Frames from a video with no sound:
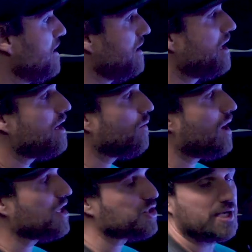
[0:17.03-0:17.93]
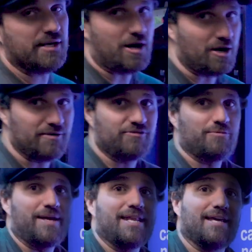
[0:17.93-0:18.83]
not watching harmful
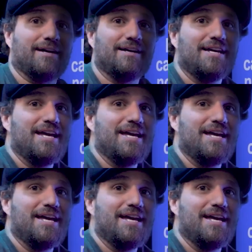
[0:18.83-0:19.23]
media?